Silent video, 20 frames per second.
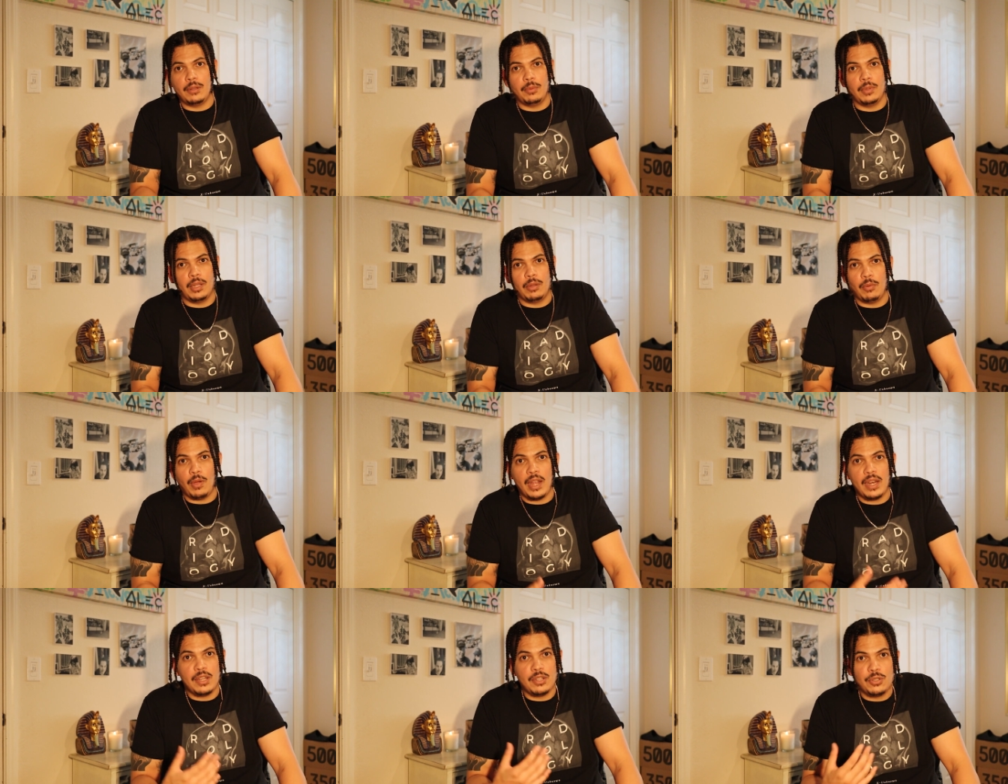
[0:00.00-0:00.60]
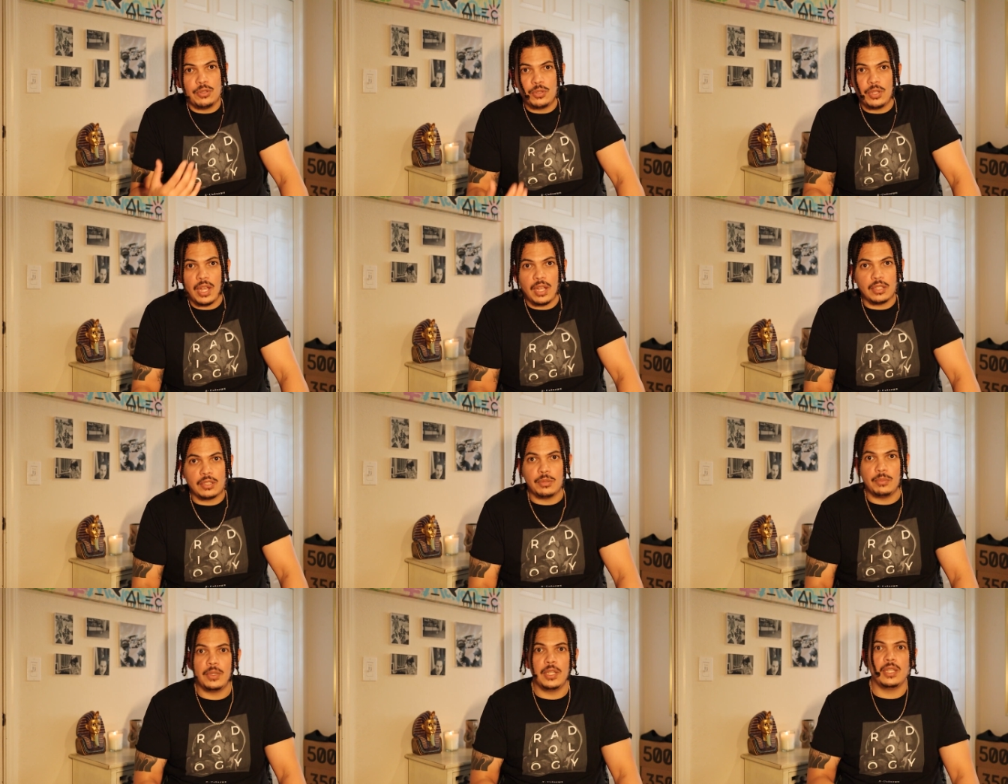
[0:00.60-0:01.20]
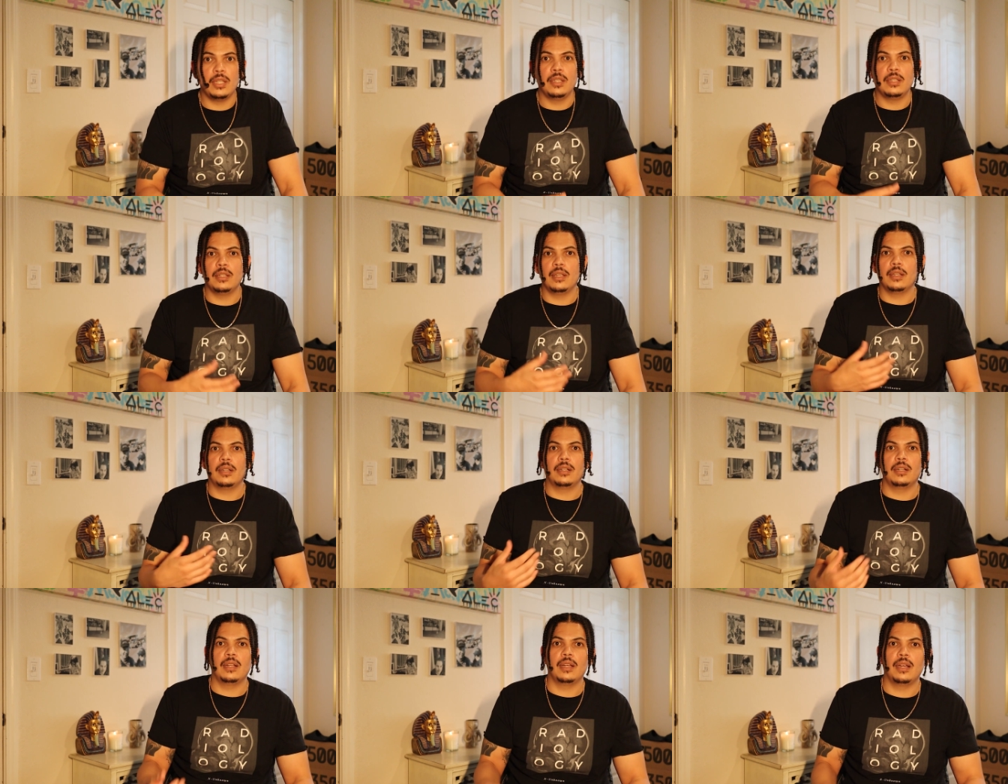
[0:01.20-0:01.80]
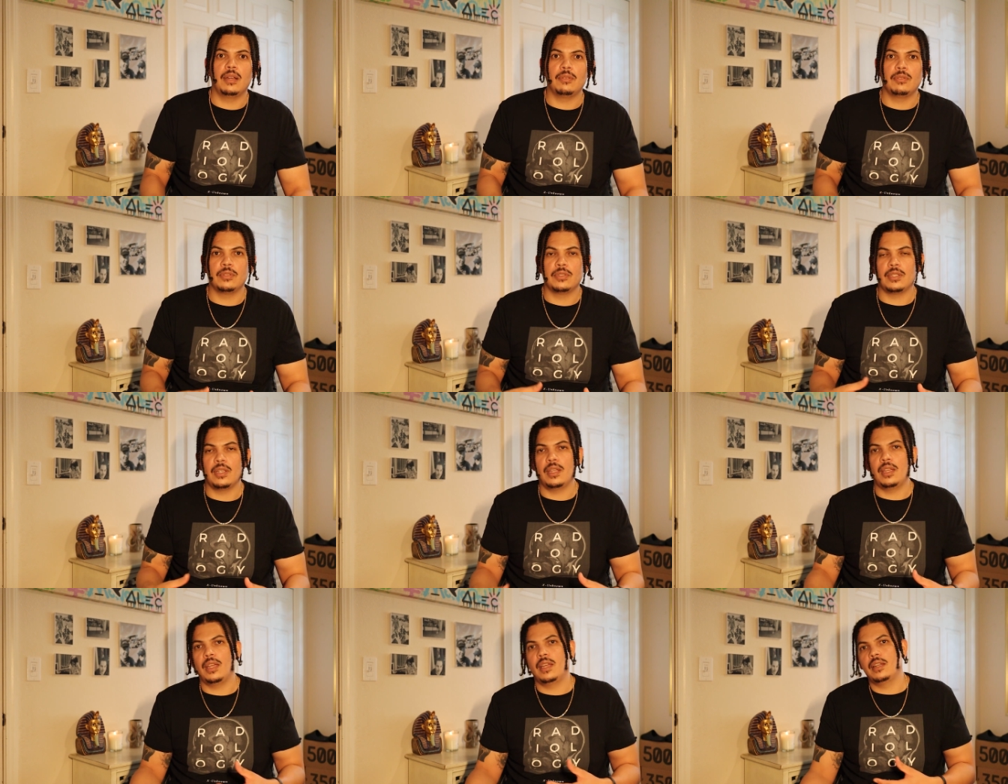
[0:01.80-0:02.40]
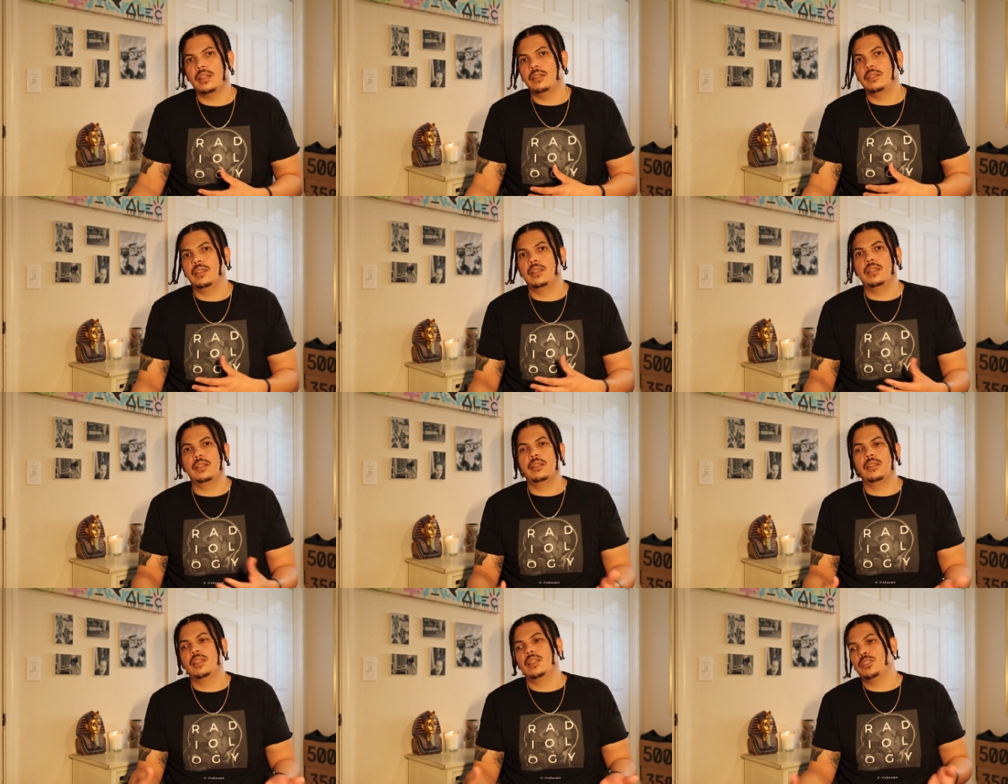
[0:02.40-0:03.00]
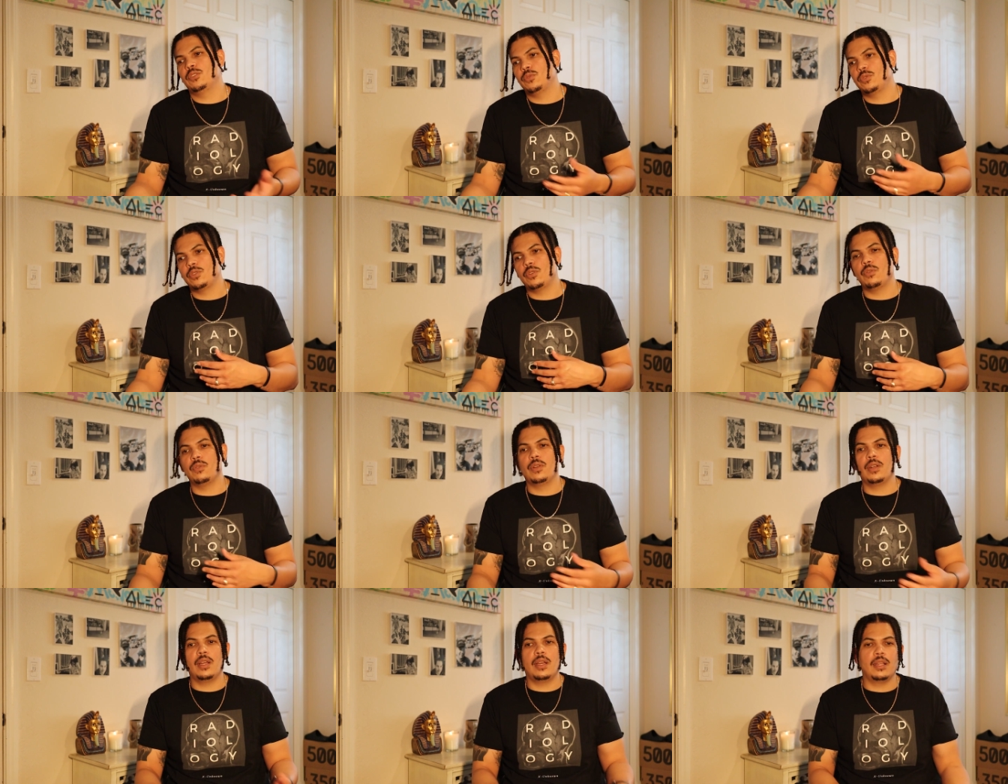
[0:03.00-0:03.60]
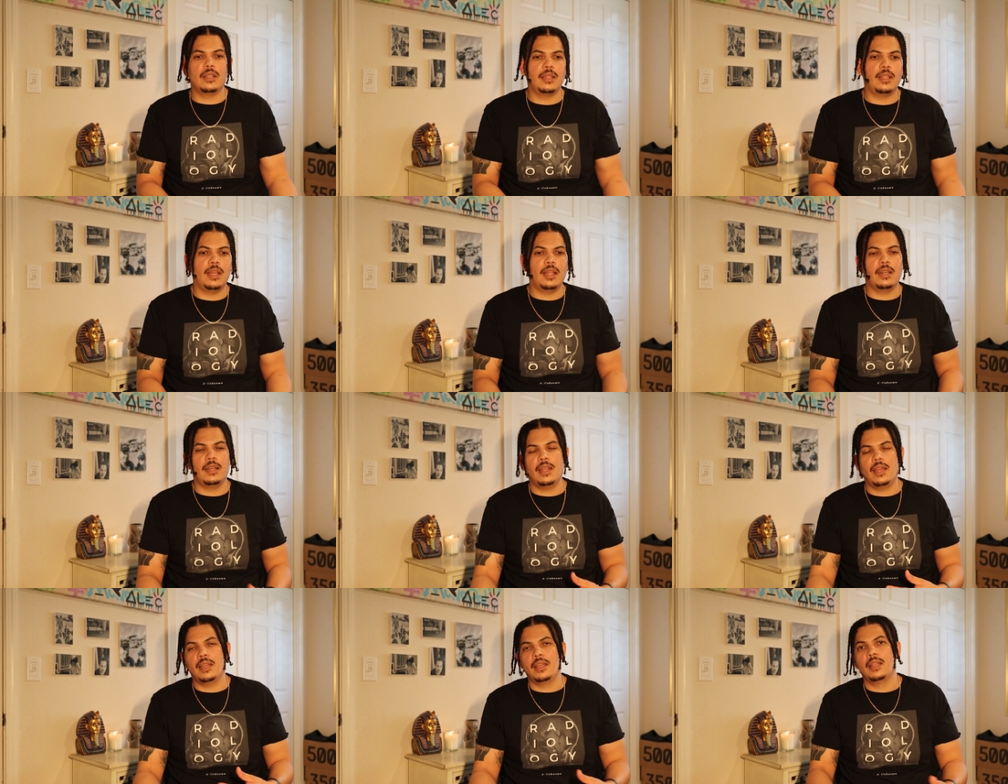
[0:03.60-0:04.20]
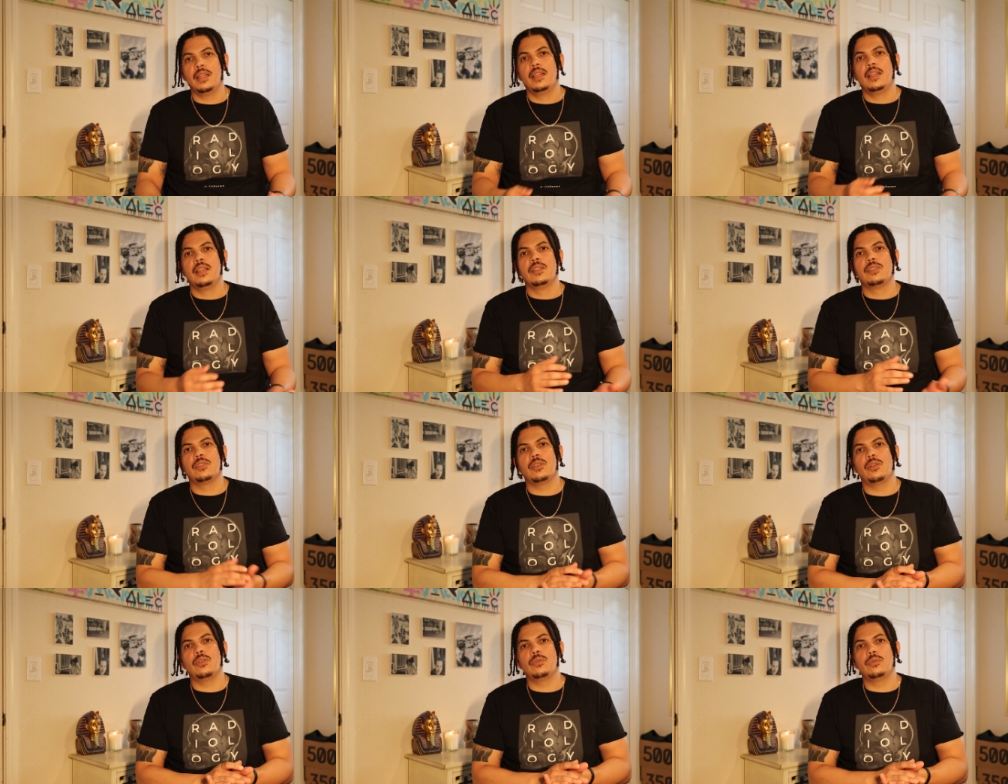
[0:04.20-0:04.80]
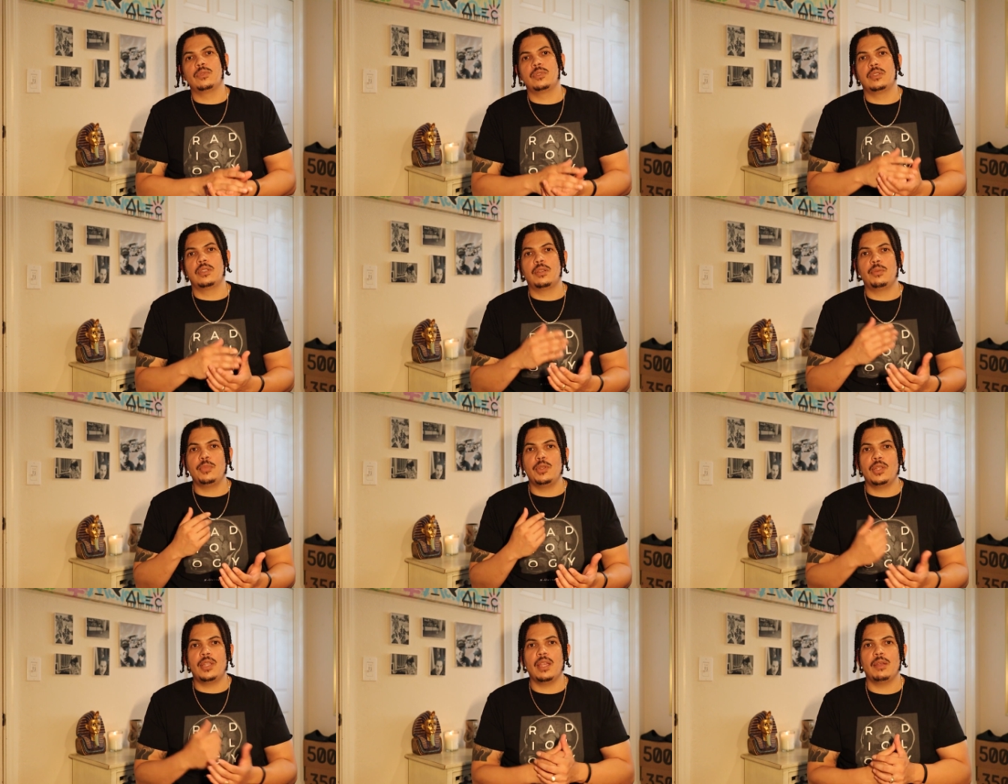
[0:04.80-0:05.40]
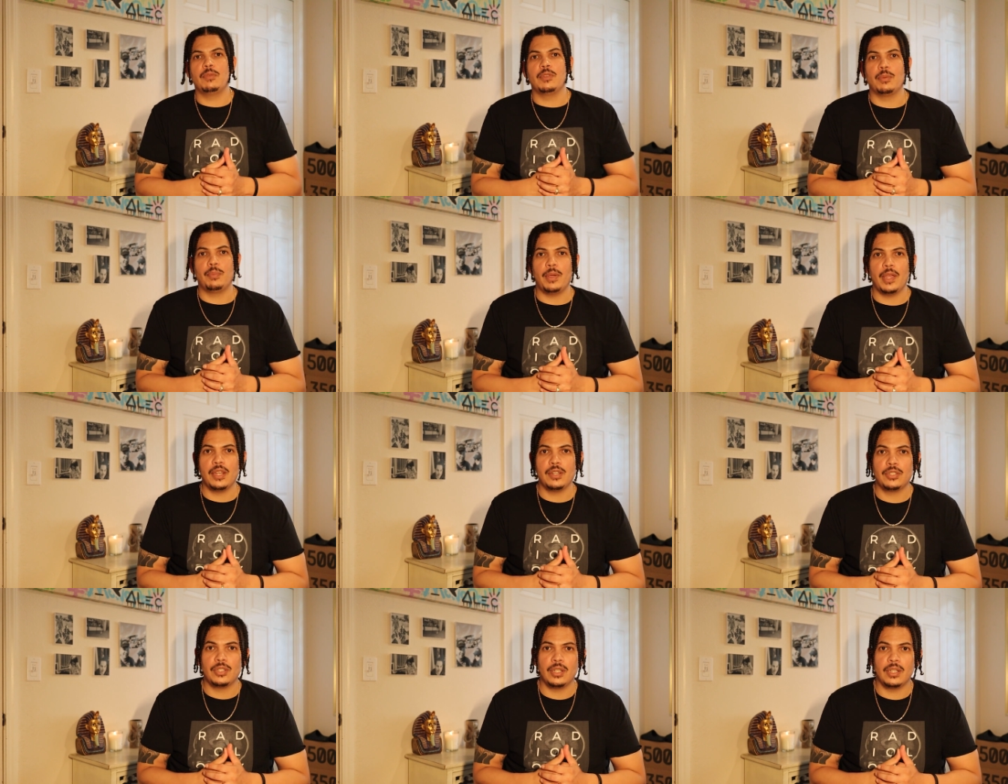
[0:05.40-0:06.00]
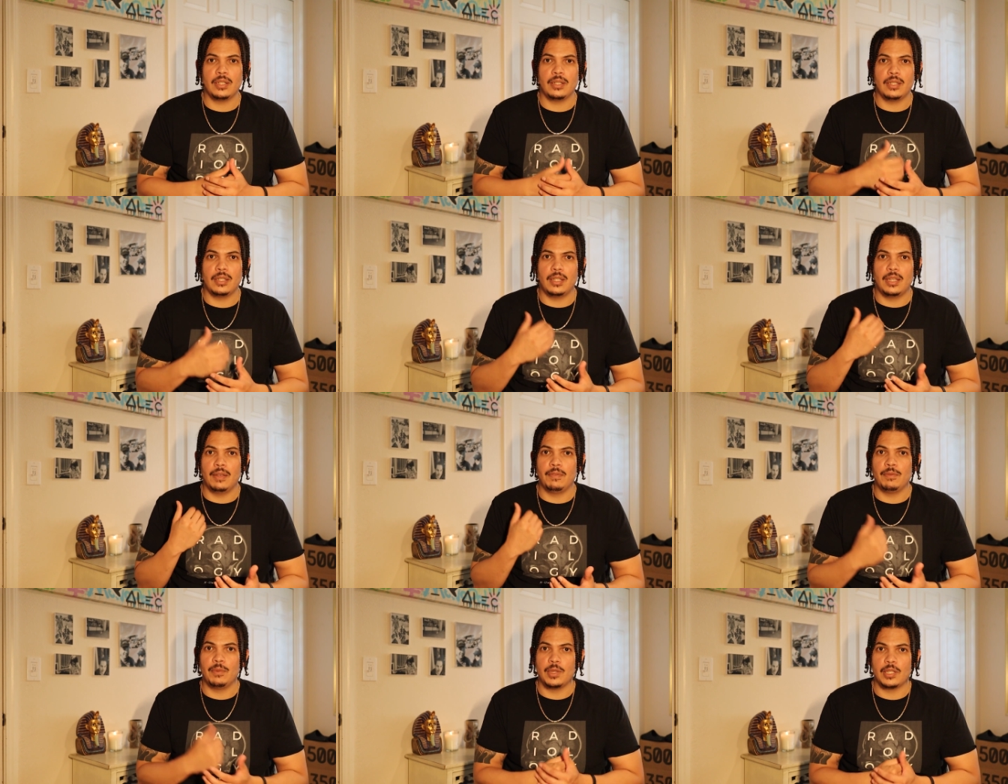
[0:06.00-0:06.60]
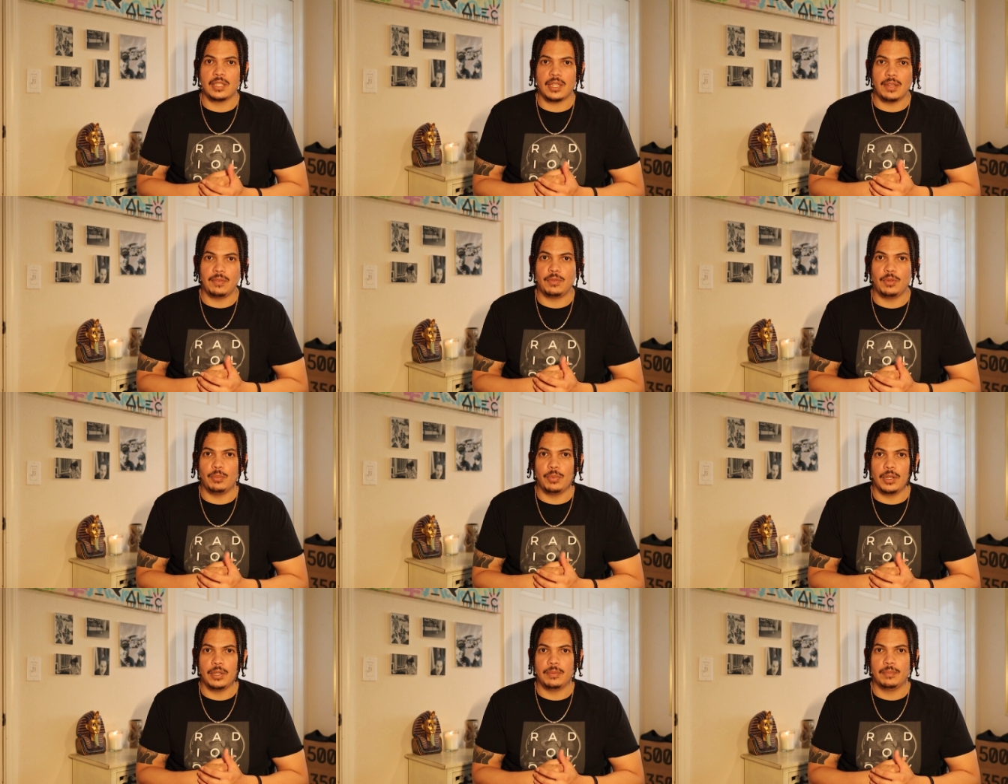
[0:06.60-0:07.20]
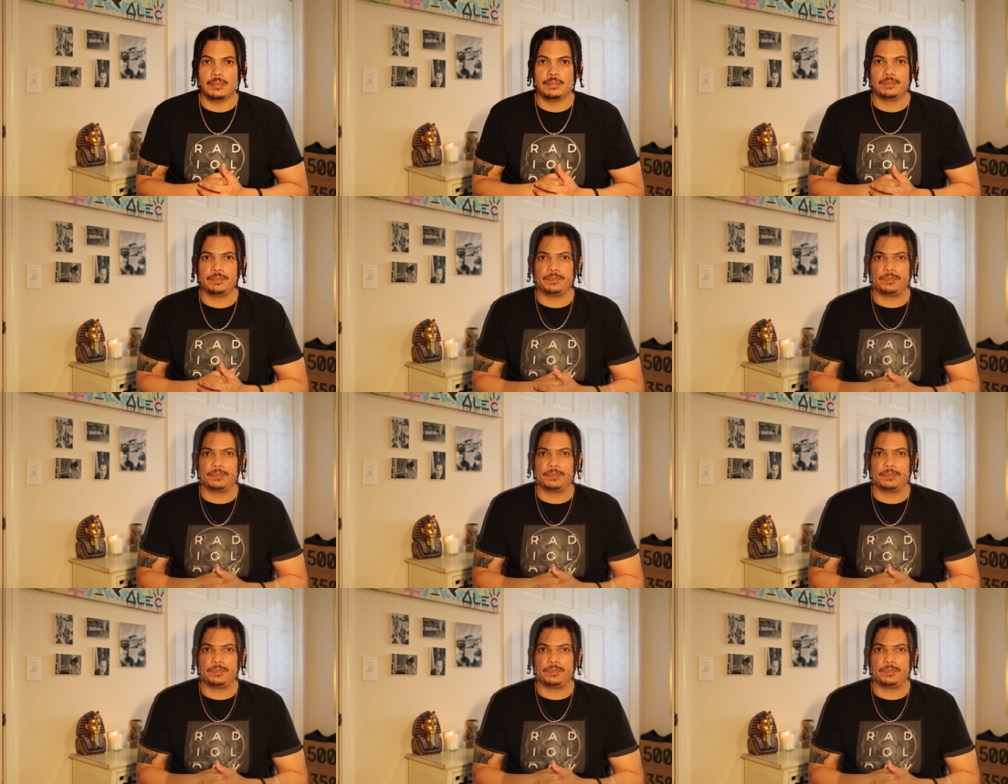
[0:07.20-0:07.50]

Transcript: They'll be like, why didn't you talk to me? This was going on, that. So communicate with the patient, give them the safety button.